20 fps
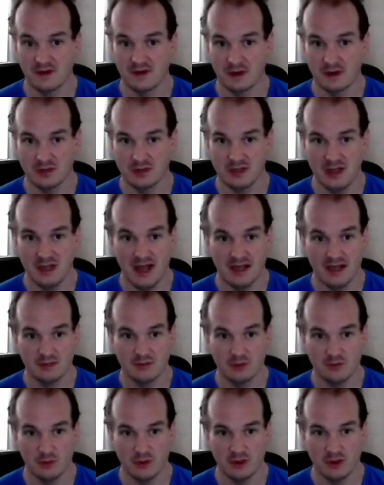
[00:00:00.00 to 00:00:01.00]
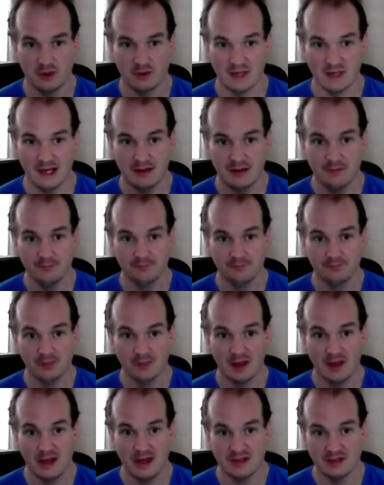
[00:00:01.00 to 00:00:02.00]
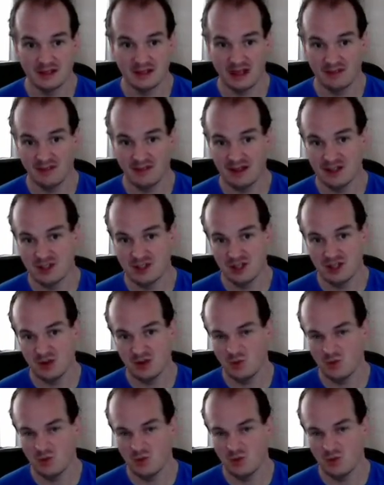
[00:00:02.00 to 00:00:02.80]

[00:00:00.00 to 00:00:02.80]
comes in next before we go down. It's a Galvantula.